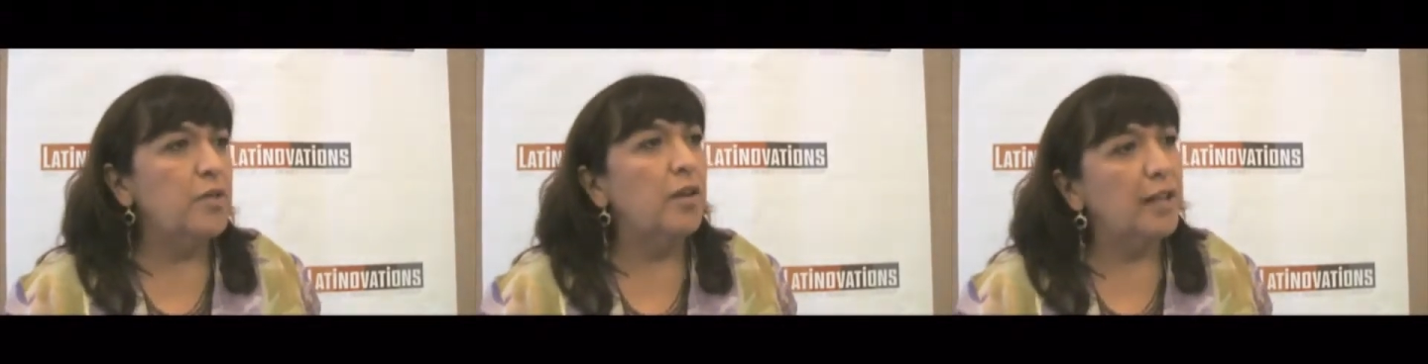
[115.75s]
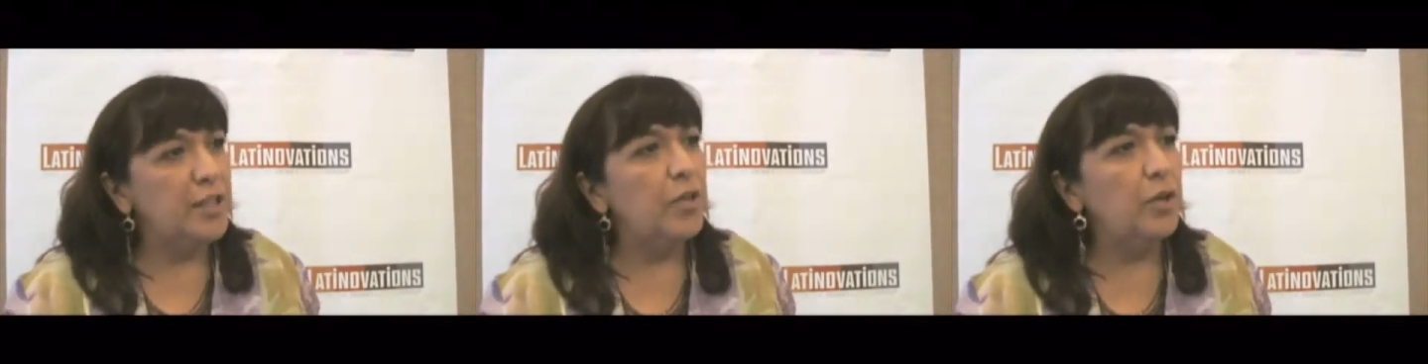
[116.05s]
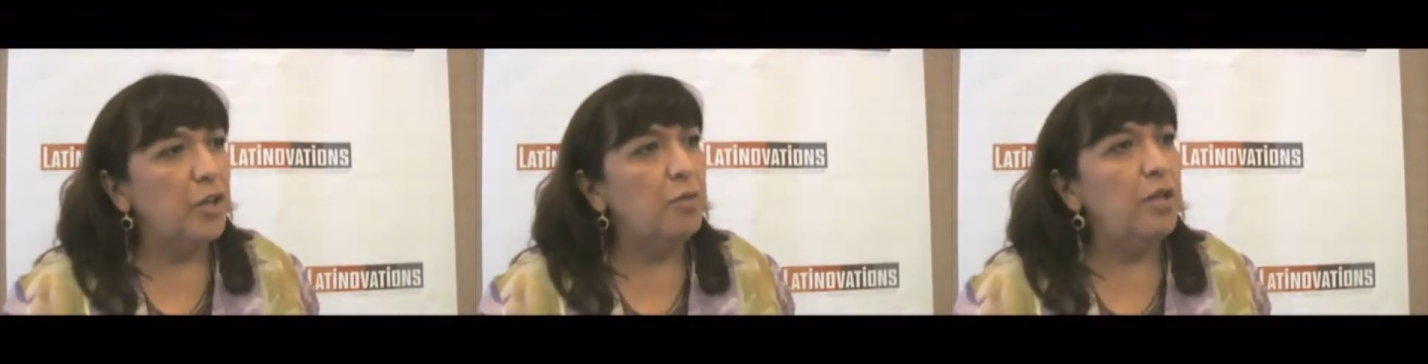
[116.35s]
our Latino
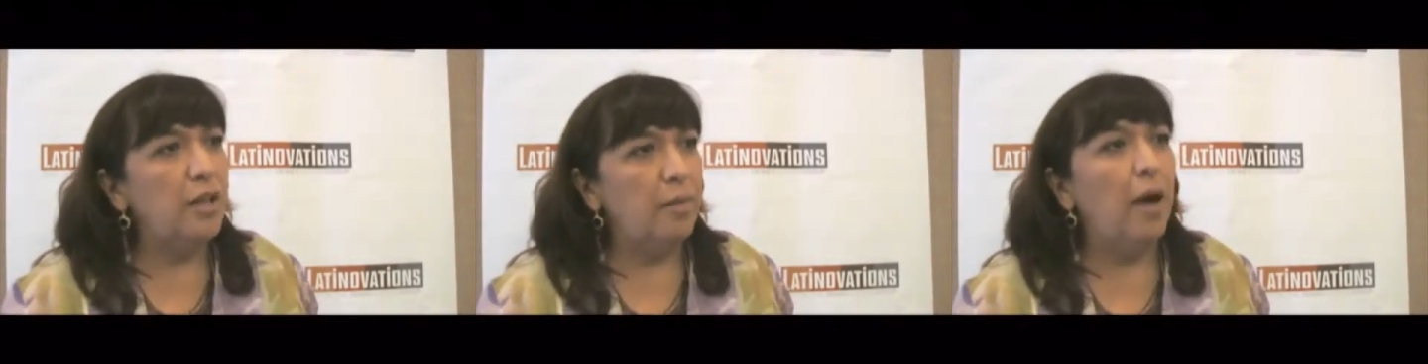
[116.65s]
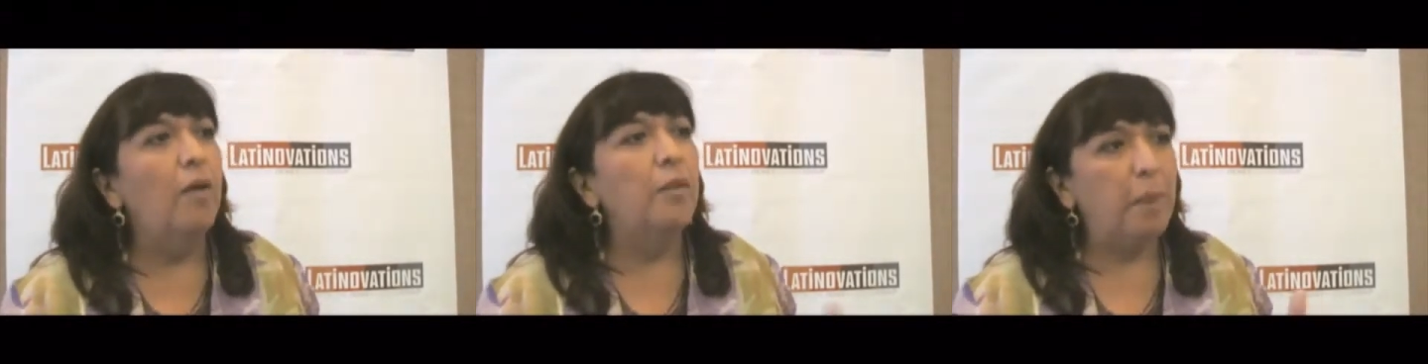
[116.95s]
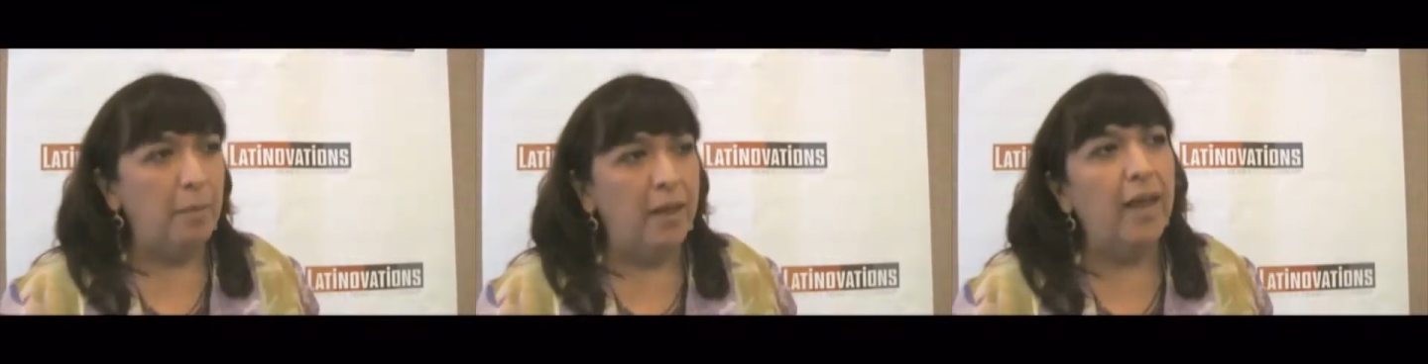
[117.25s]
community, about the
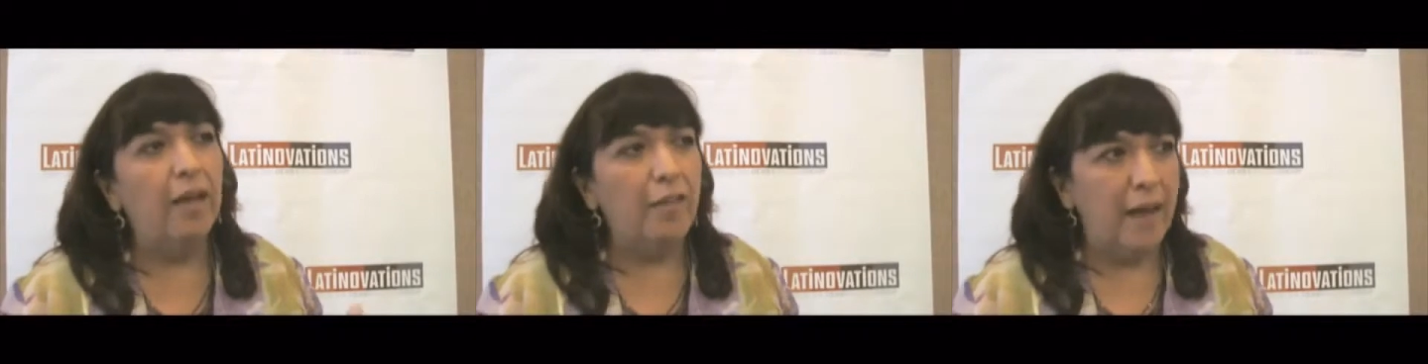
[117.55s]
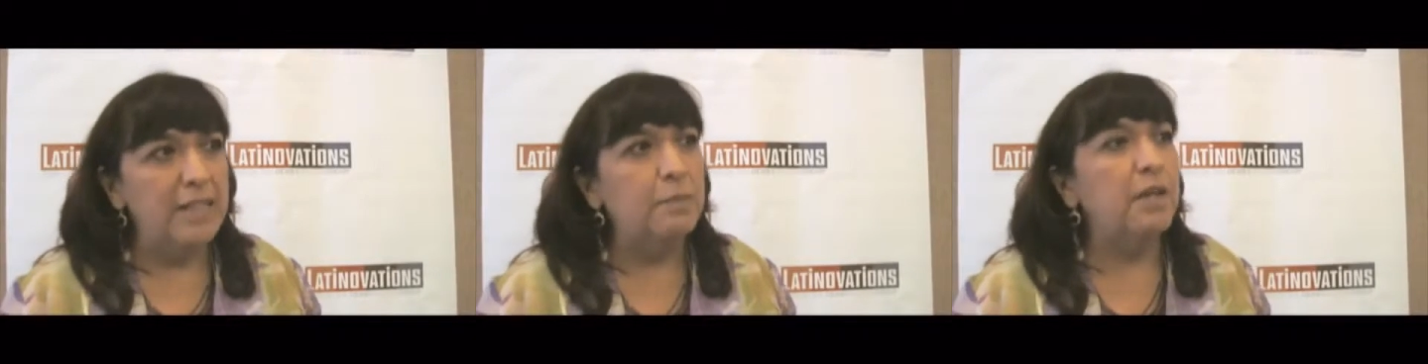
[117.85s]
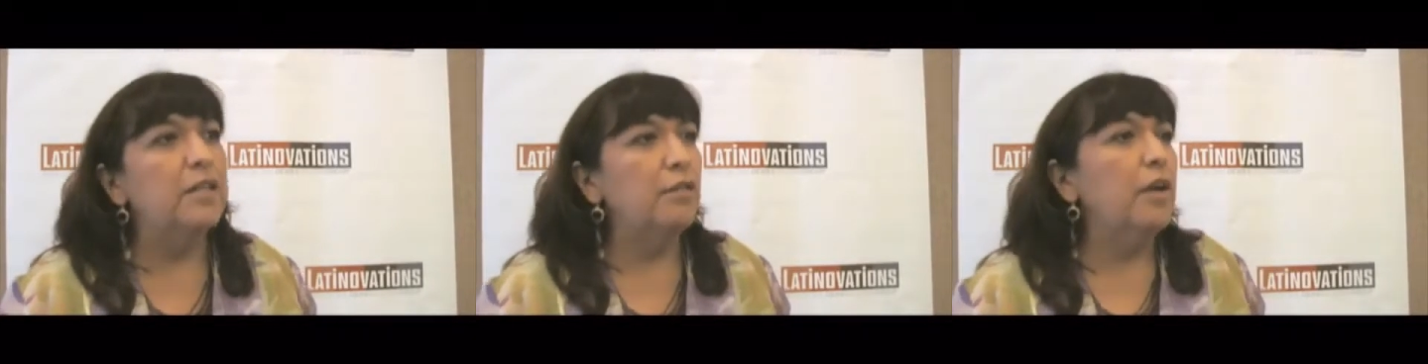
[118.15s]
public health
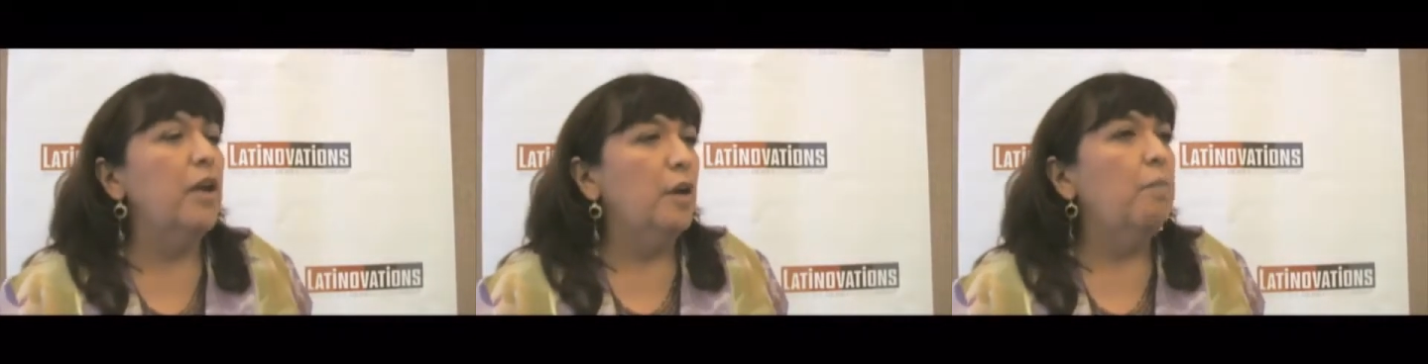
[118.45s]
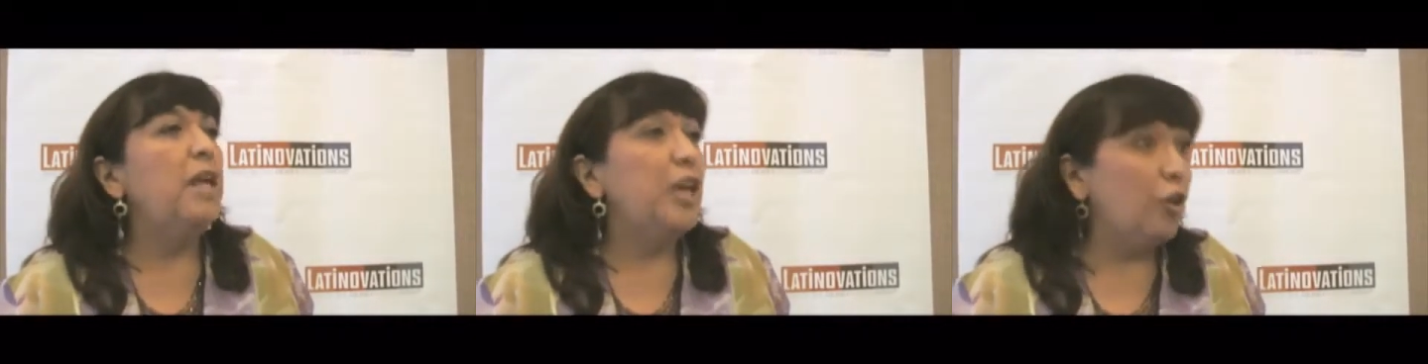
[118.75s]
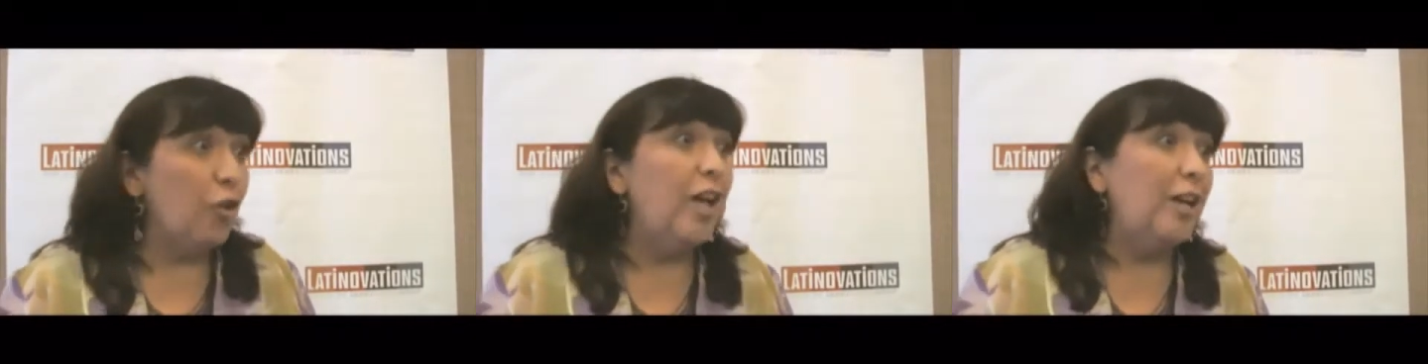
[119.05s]
aspect of being
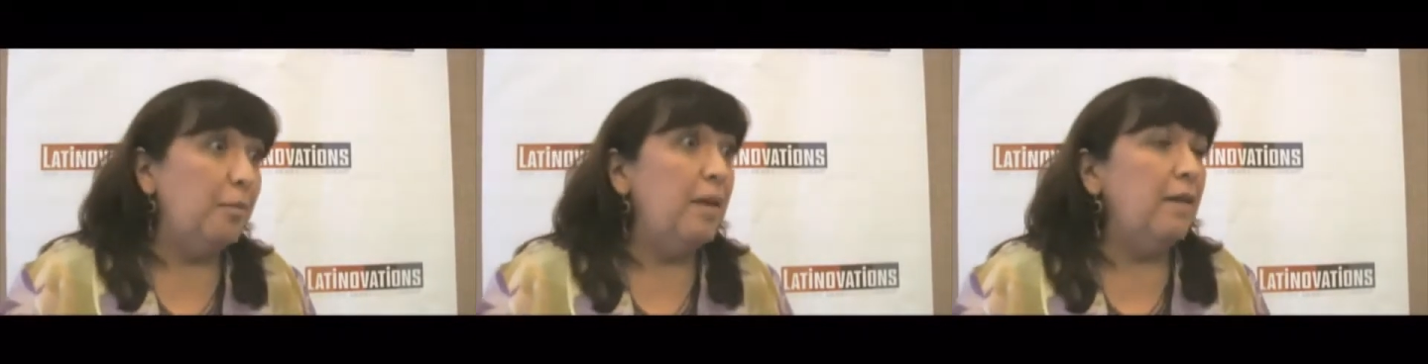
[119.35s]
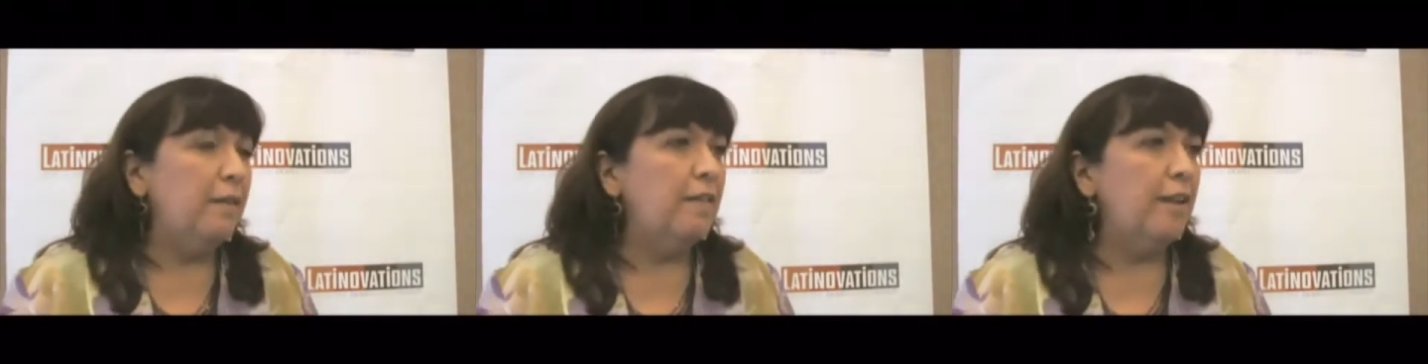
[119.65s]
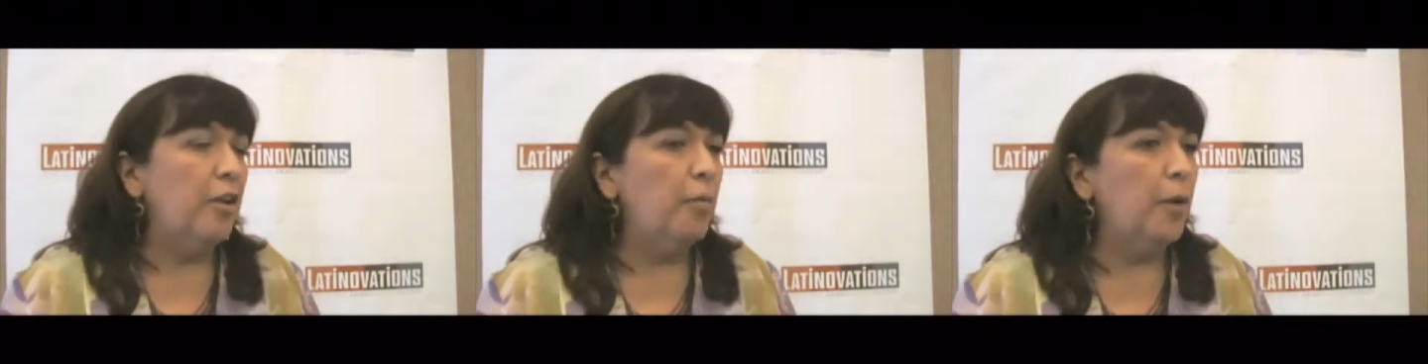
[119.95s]
green and being
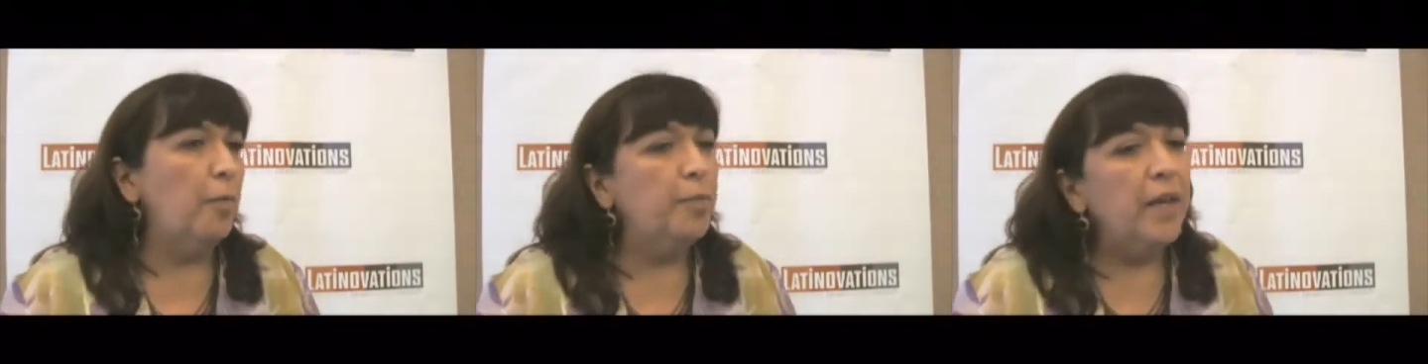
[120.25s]
sustainable.